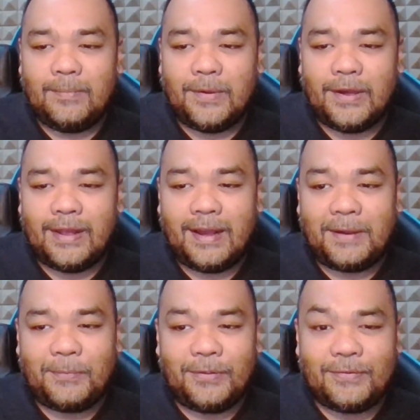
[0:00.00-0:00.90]
but
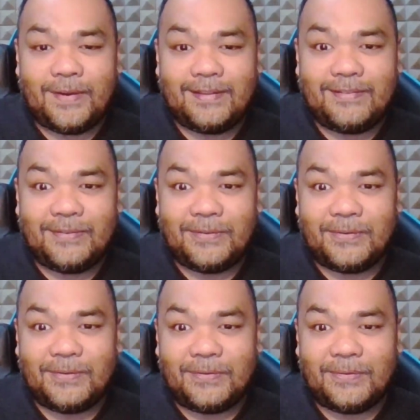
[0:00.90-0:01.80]
I will try
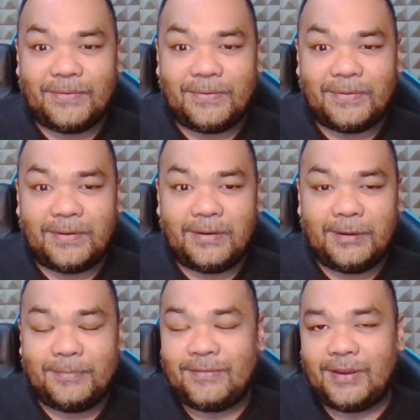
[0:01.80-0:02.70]
to
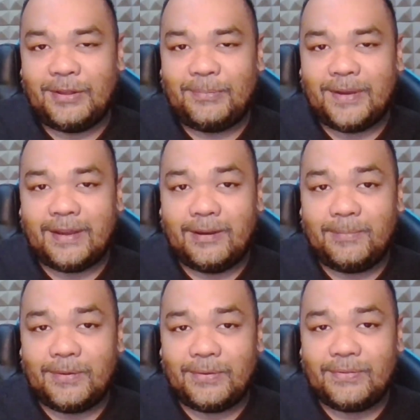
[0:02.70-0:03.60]
upscale my
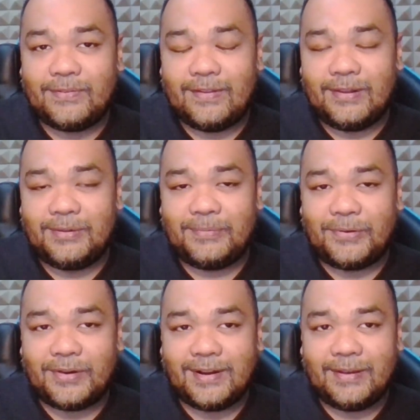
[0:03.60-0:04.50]
uploads a little
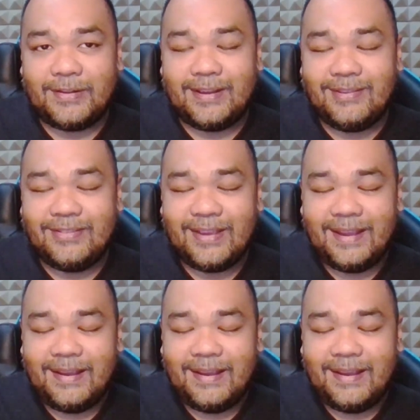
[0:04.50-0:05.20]
more nowadays.